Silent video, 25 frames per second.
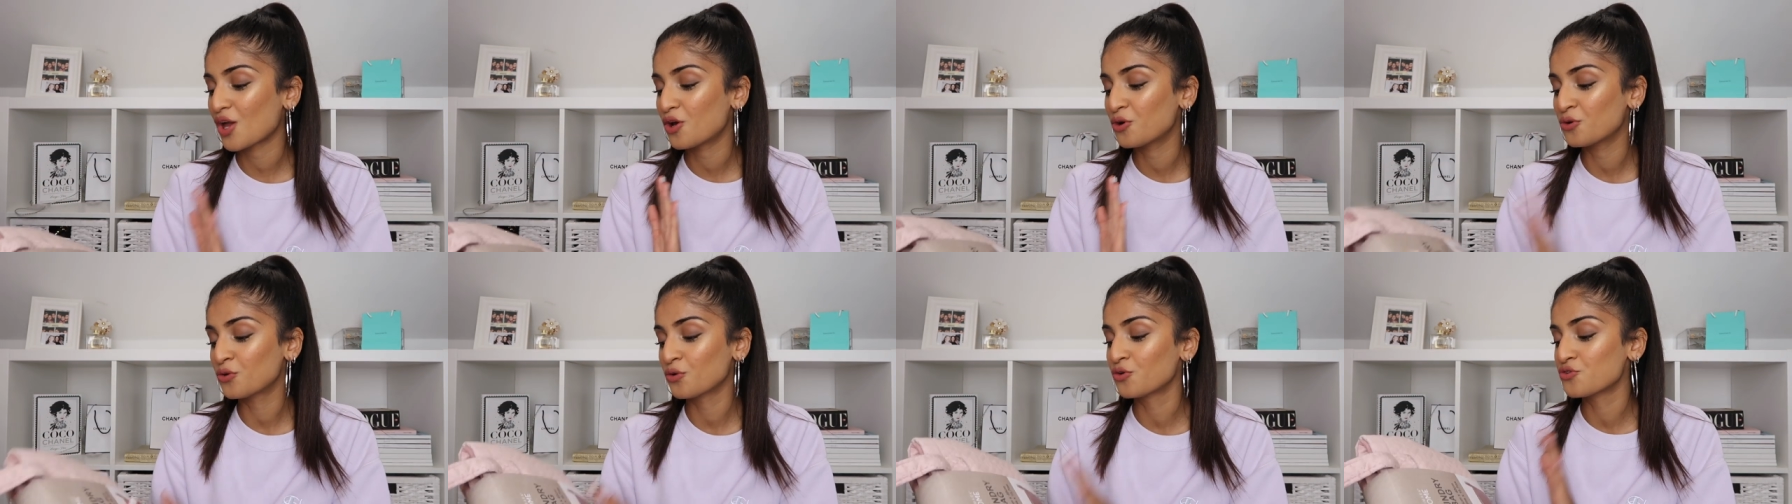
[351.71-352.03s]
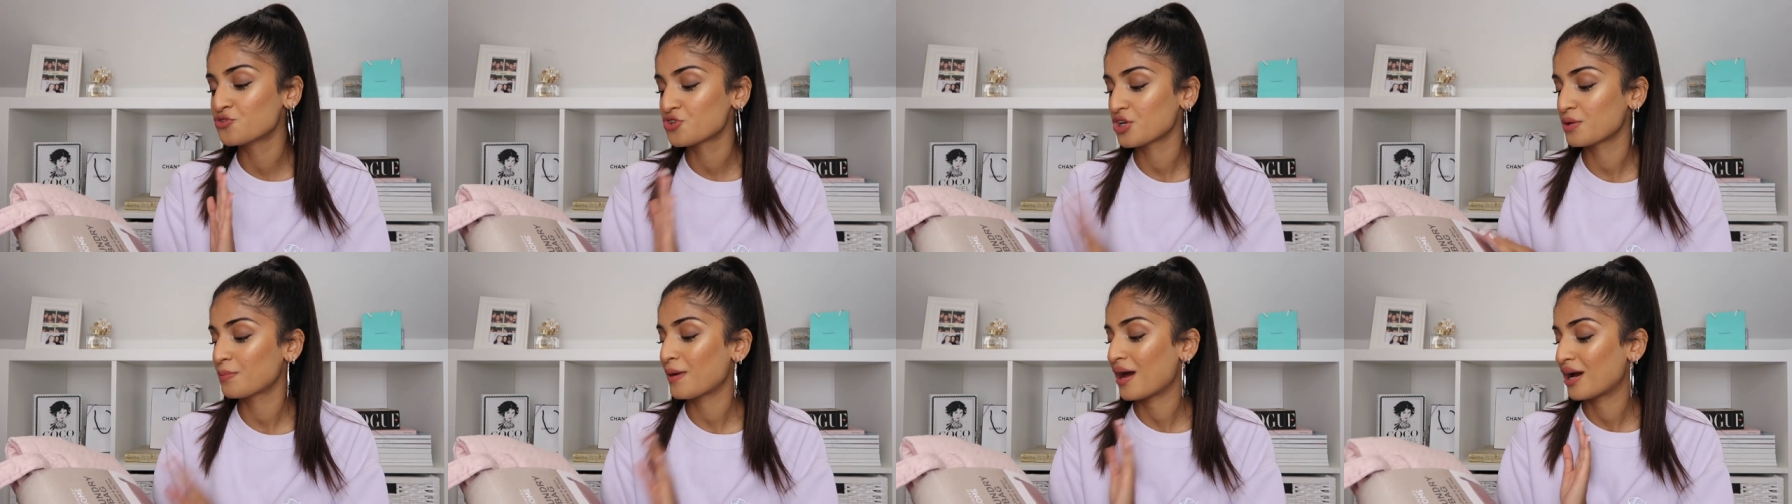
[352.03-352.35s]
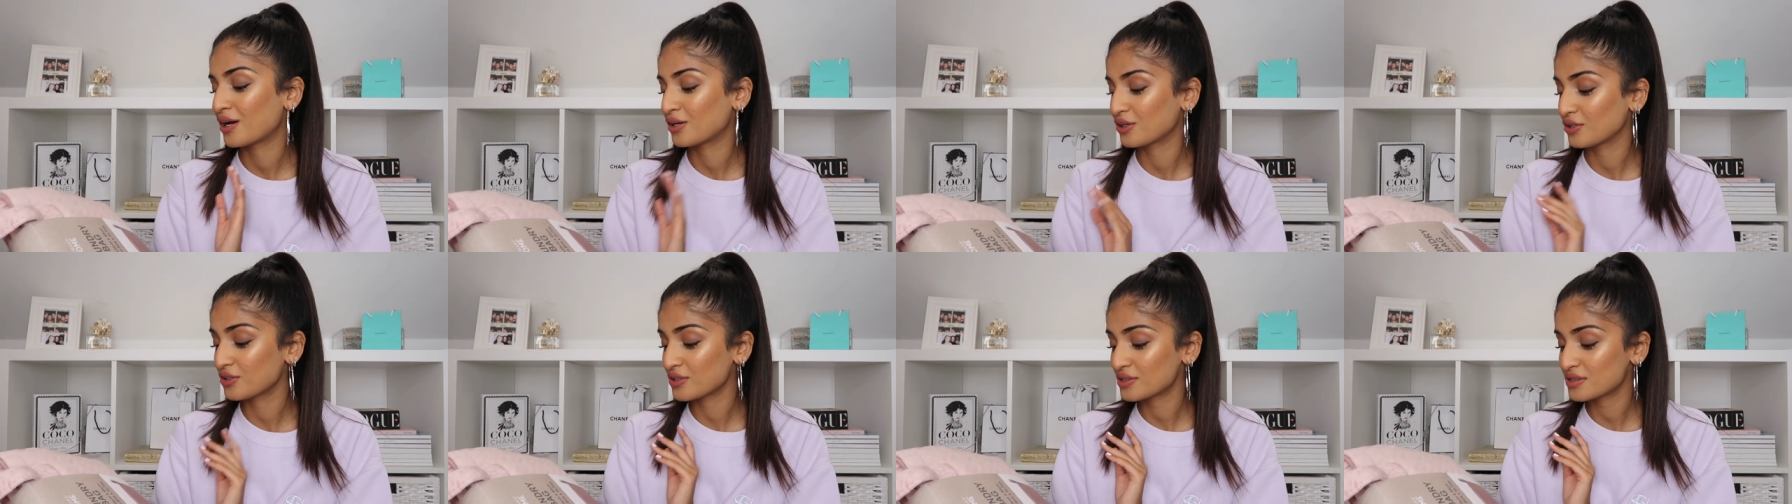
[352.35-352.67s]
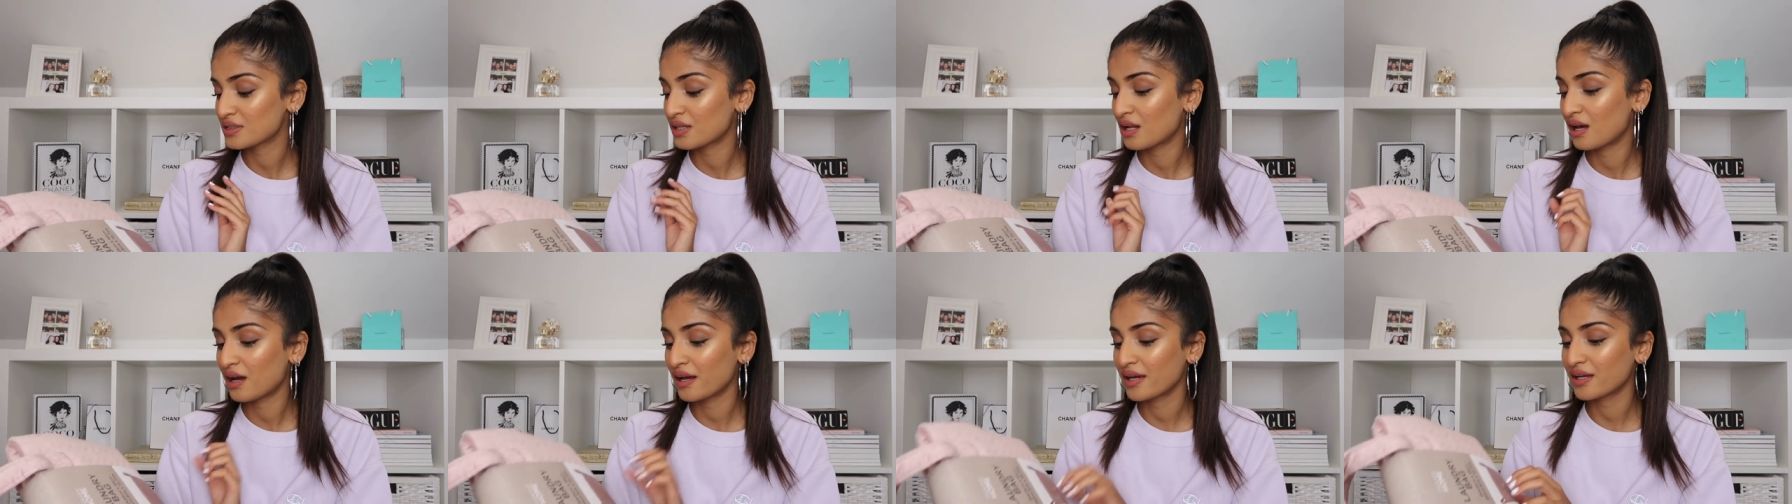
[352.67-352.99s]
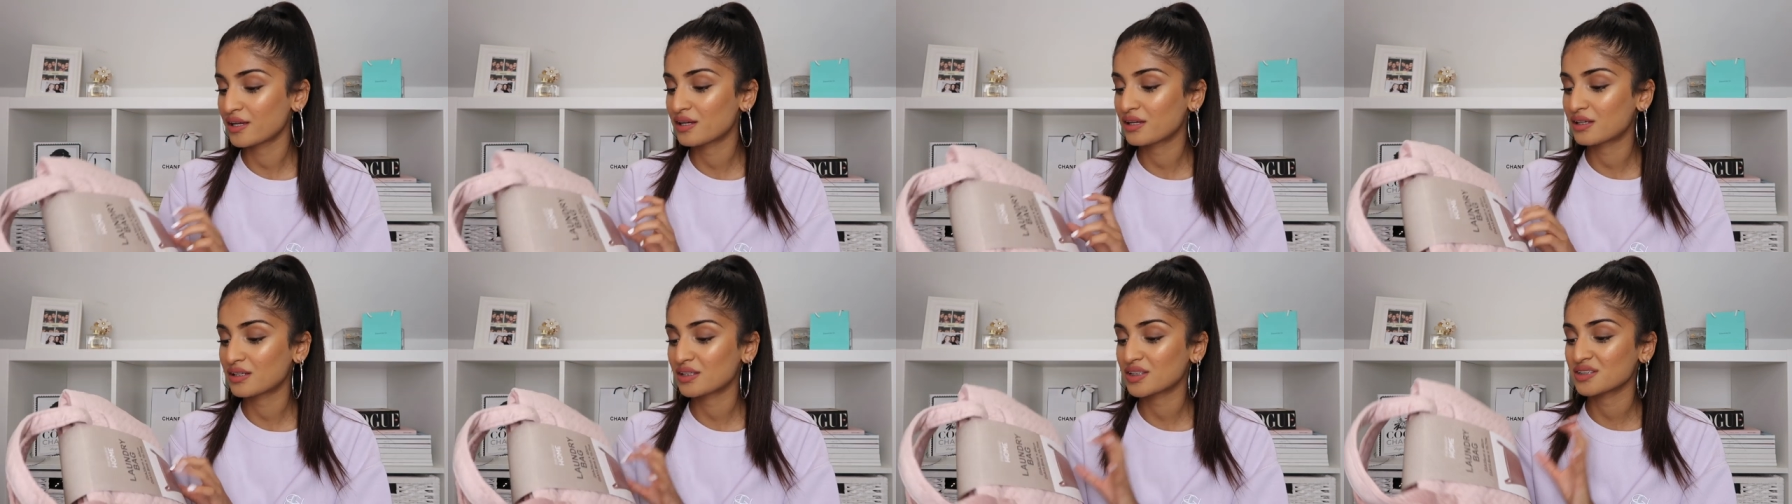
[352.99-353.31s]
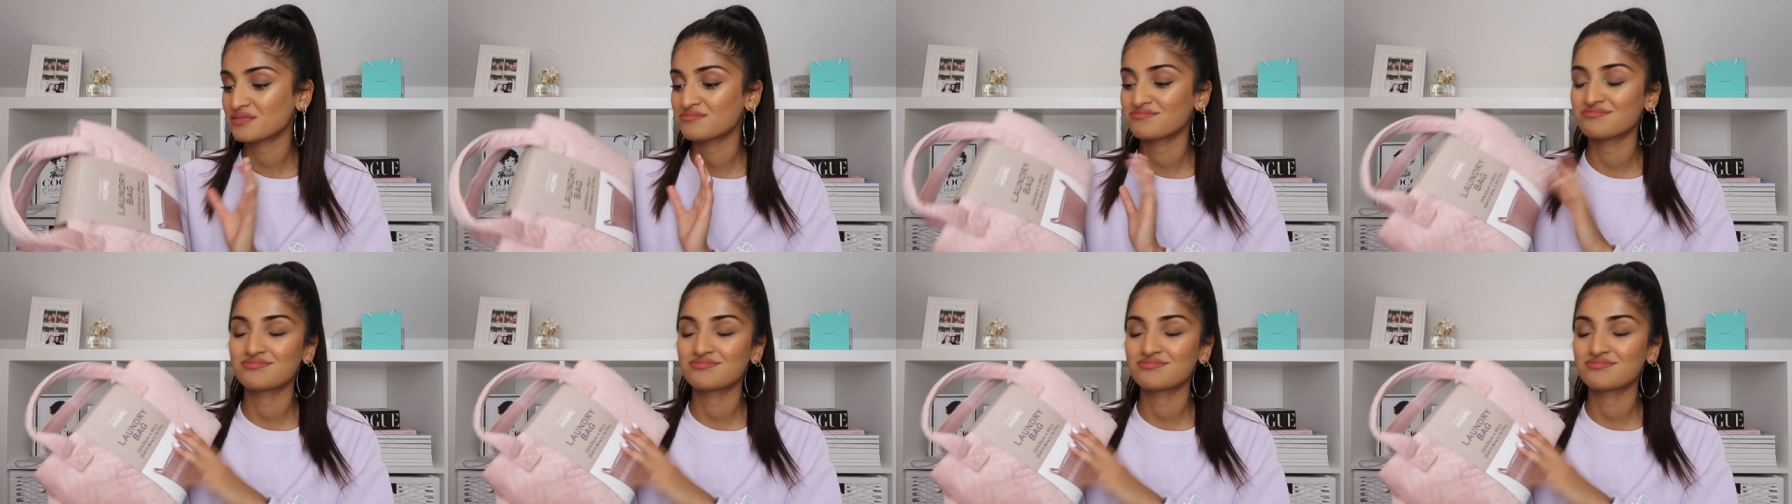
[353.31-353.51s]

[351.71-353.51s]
laundry bag looks like,